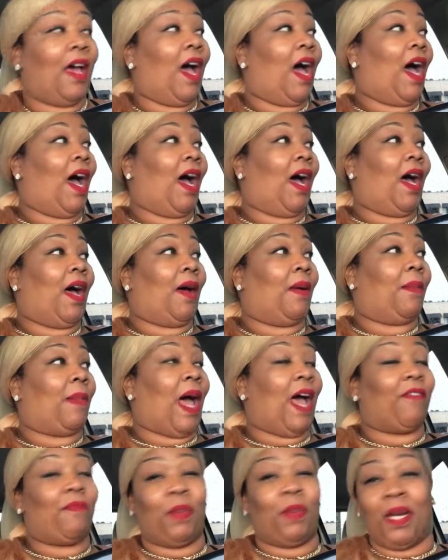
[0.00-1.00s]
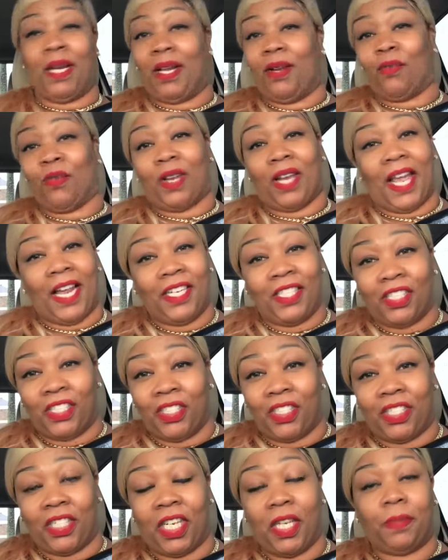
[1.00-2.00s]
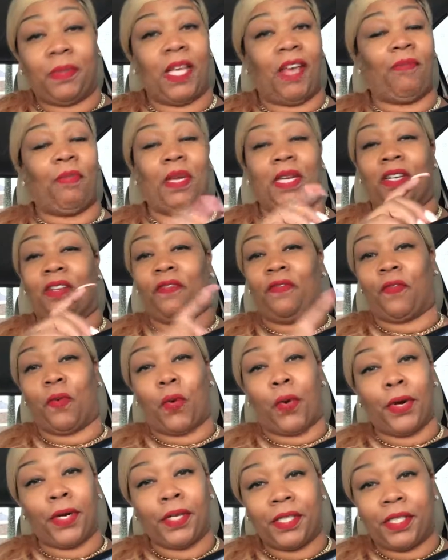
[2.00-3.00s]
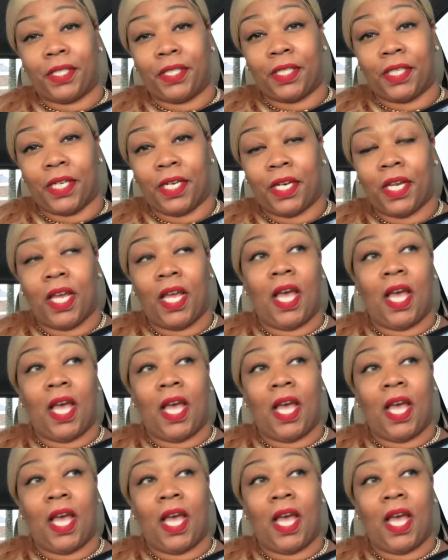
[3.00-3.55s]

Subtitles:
I've been in relationships. I've been divorced.